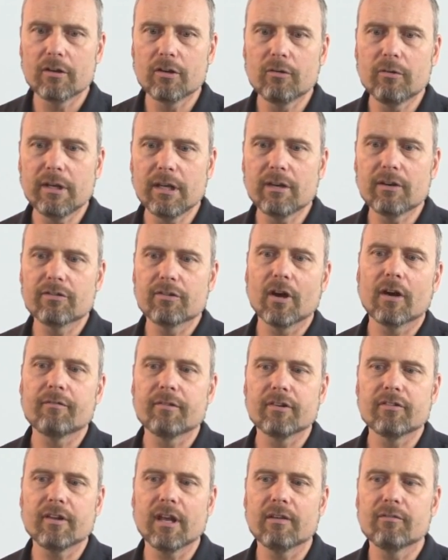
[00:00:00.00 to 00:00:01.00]
you need a
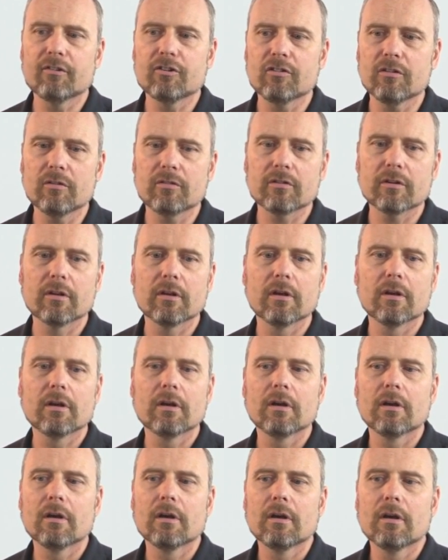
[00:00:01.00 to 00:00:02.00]
sovereign state for Jews.
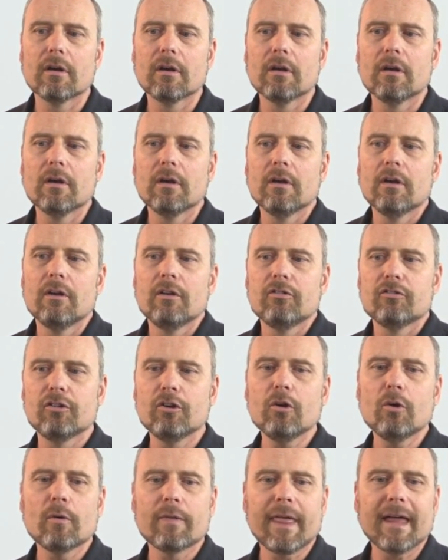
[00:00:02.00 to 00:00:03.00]

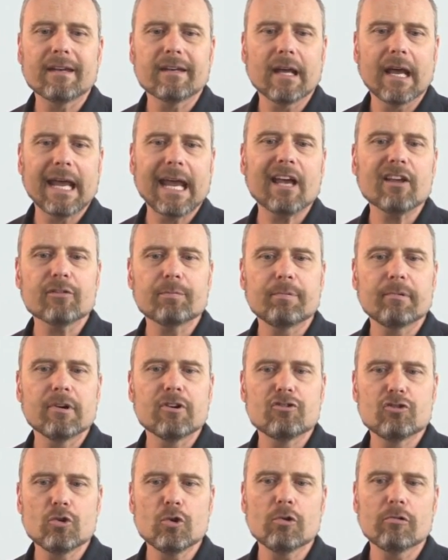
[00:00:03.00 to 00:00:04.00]
2, that
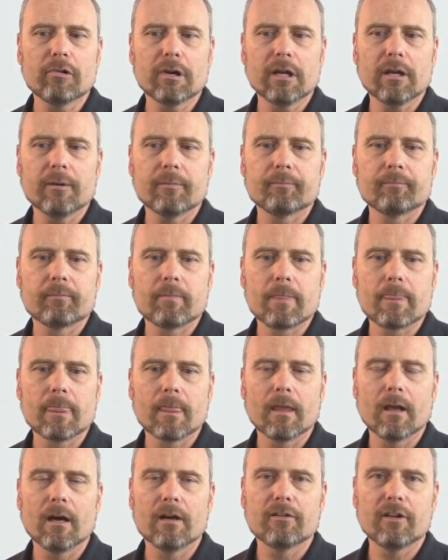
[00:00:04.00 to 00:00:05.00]
diaspora Jewry,
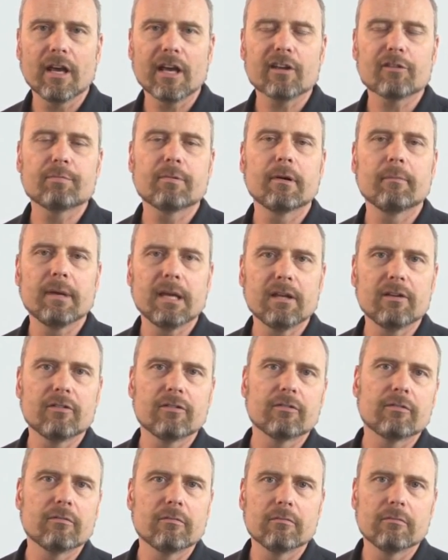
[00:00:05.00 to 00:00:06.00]
diaspora
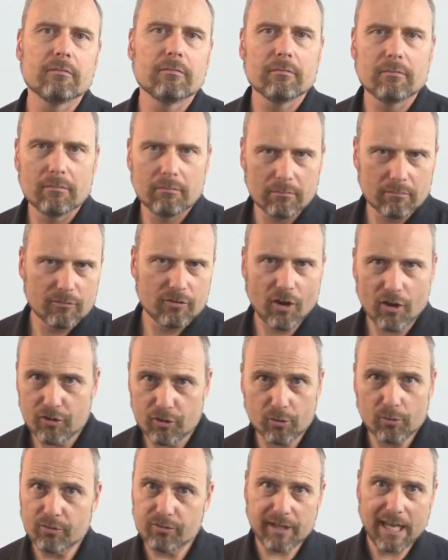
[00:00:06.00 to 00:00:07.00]
means the
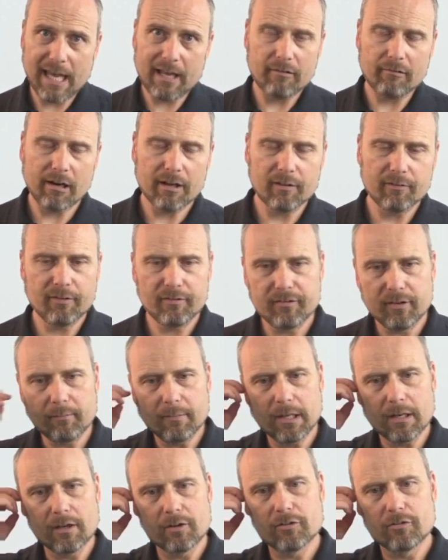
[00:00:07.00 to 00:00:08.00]
Jews scattered, right? The 50
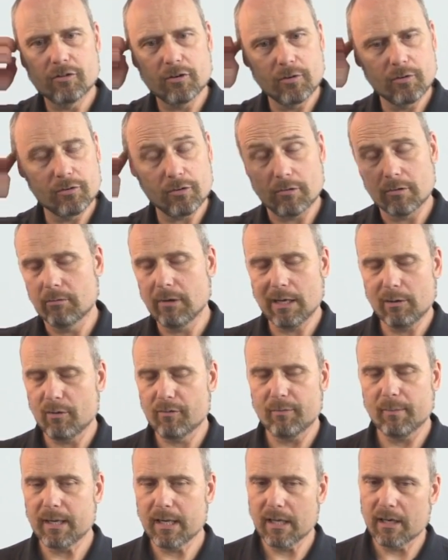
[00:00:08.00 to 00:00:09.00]
million Jews, or
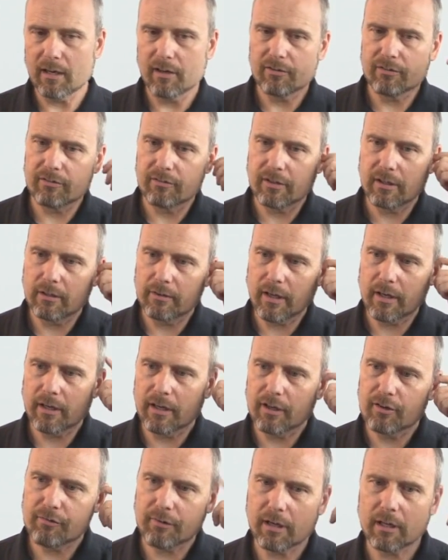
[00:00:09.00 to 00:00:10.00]
however many it is, still not
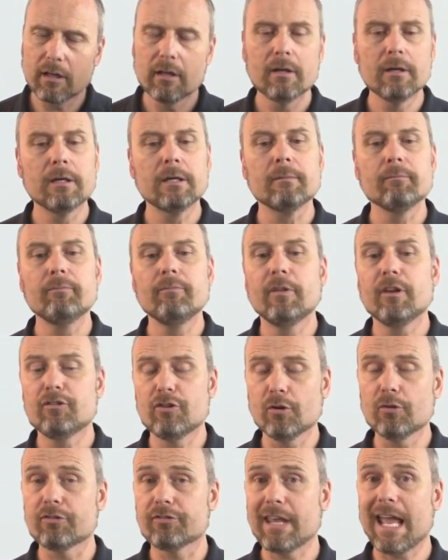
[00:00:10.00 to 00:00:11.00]
in Israel, the
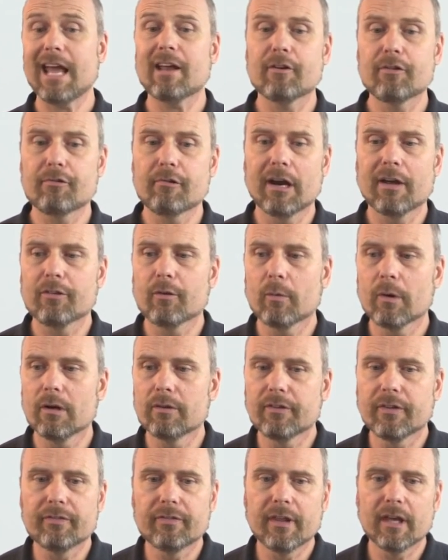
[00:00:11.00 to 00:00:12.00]
Jews scattered throughout the
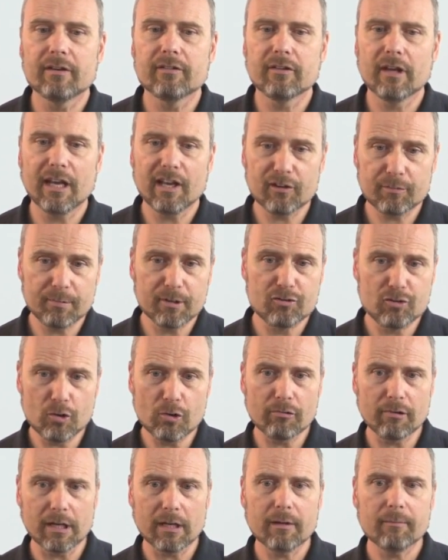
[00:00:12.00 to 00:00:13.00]
world. That diaspora
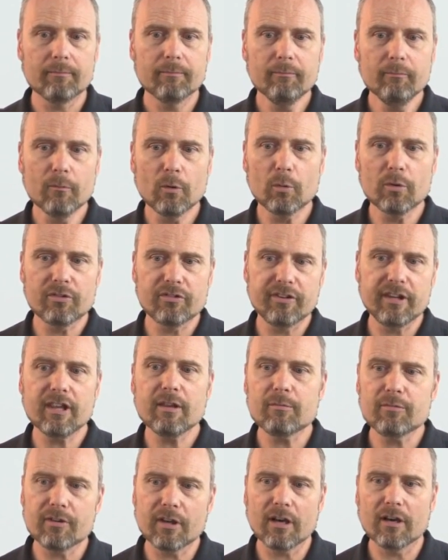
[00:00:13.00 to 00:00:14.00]
Jewry would see
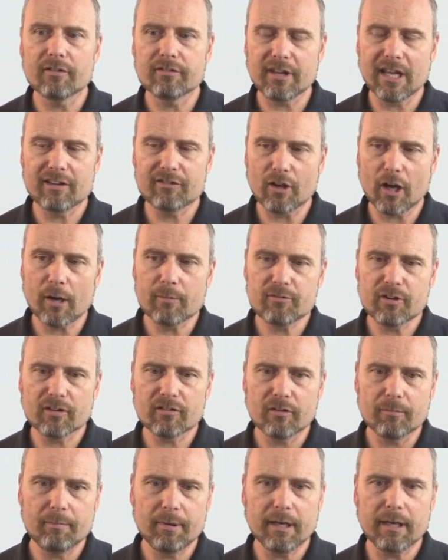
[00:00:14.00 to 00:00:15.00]
themselves as
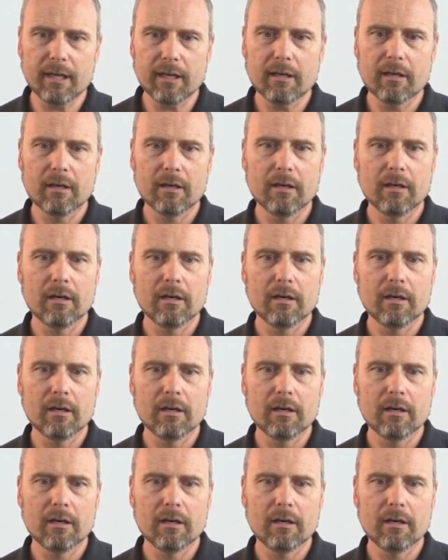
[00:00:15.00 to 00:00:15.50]
objects of pity